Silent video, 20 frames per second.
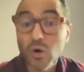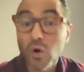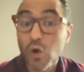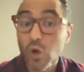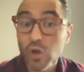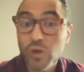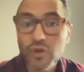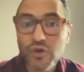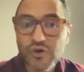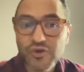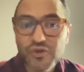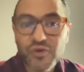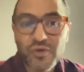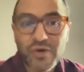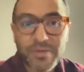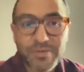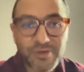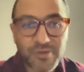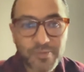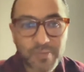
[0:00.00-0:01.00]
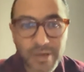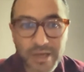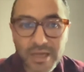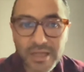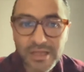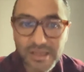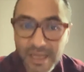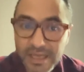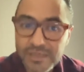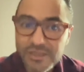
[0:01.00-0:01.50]
although you have to pay
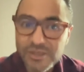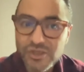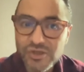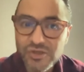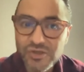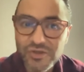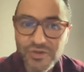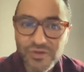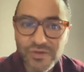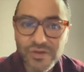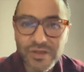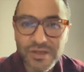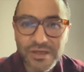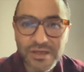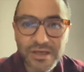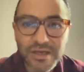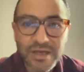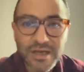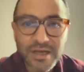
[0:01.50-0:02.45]
attention to the